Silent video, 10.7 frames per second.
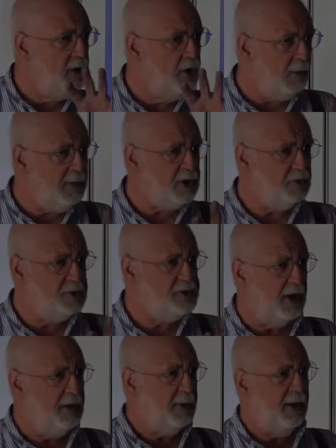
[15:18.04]
Not much was
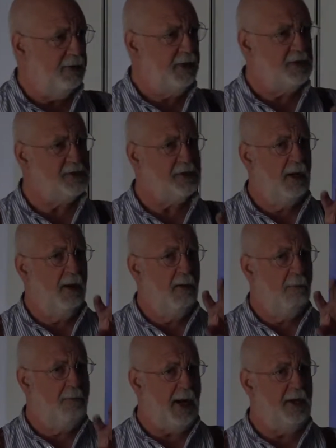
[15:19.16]
done about this,
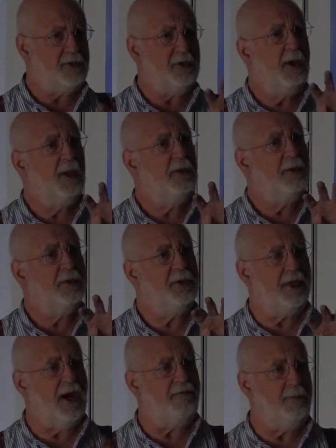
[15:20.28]
but the
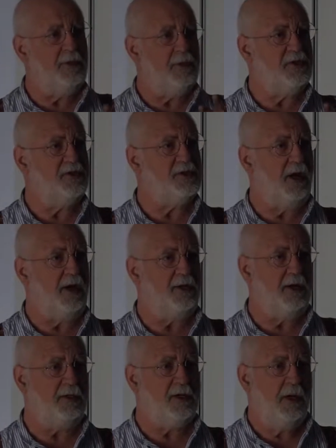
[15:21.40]
government
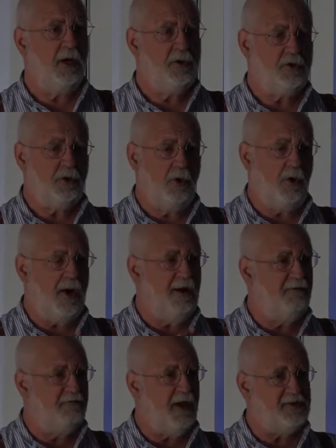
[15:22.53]
decided to
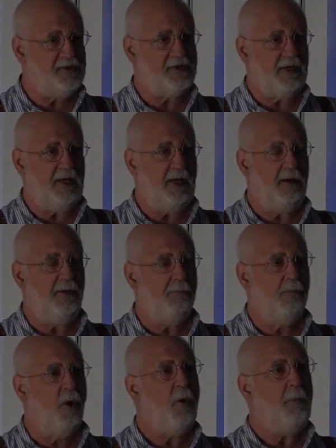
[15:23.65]
invest
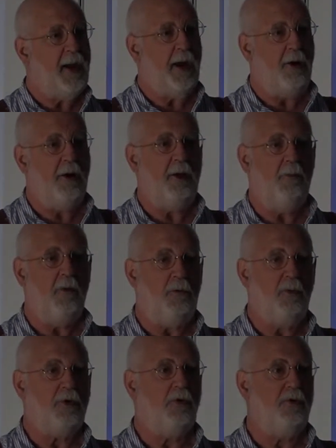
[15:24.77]
more power in what
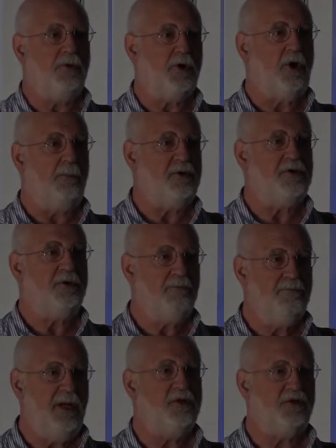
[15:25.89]
were called the competent
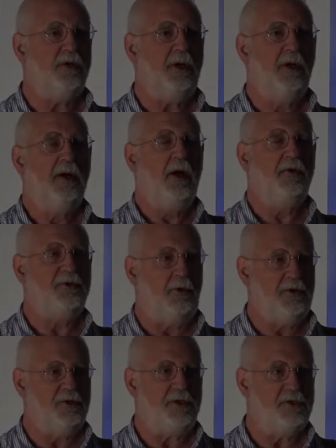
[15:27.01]
military
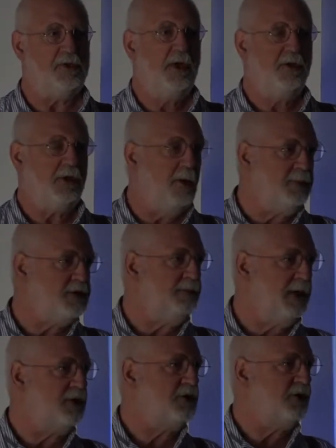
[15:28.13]
authorities. The competent
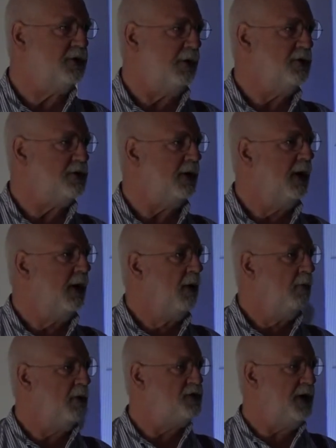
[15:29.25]
military authority
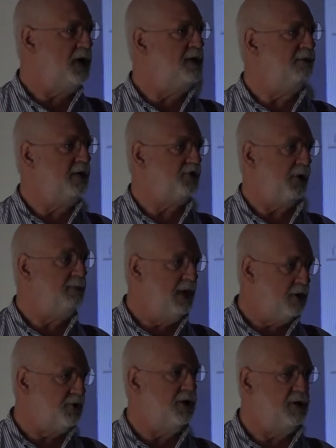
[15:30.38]
was an individual, a
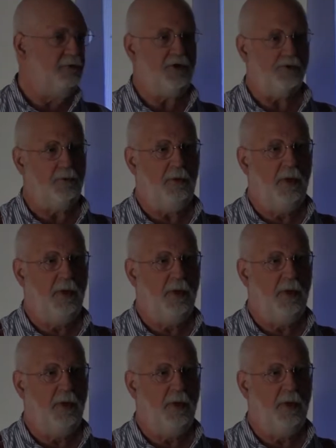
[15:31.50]
military individual,